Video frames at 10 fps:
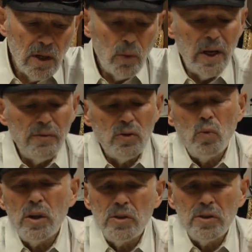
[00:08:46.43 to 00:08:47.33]
We have to
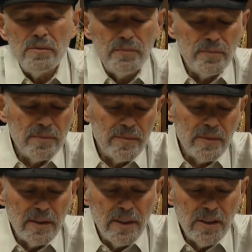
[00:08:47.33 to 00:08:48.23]
wonder
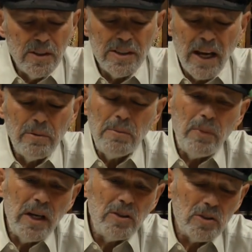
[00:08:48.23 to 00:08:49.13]
just how many
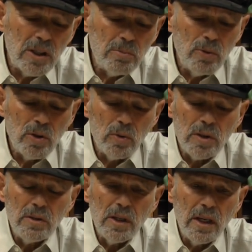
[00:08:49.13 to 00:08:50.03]
pages our book will
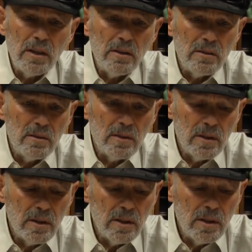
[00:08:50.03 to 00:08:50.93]
contain.
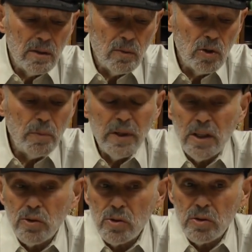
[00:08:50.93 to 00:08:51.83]
Will it be
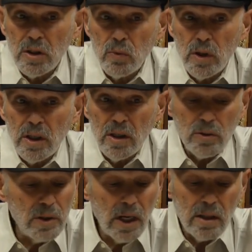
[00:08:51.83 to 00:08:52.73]
interesting reading
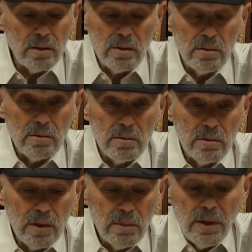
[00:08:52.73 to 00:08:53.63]
or not?
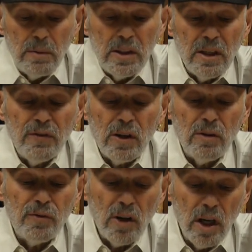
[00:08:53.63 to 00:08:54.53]
It may be
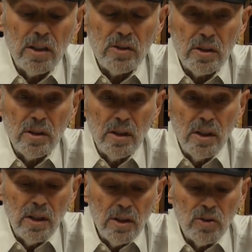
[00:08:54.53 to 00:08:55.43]
difficult for us
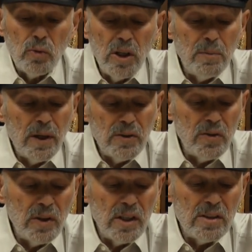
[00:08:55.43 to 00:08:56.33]
to read about the
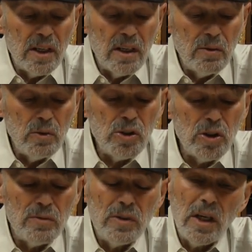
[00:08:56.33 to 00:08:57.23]
things that we
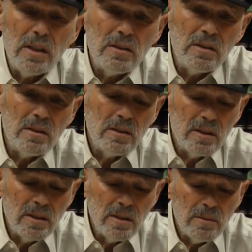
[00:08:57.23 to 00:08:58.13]
should have done
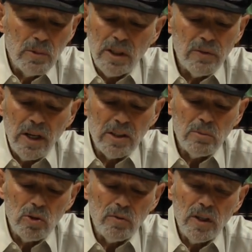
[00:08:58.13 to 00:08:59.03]
but never had the
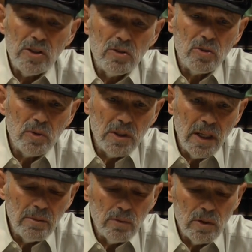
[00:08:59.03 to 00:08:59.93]
motivation to
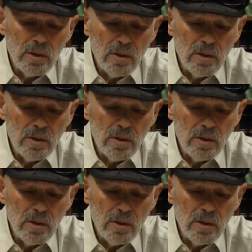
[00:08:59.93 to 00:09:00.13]
attempt,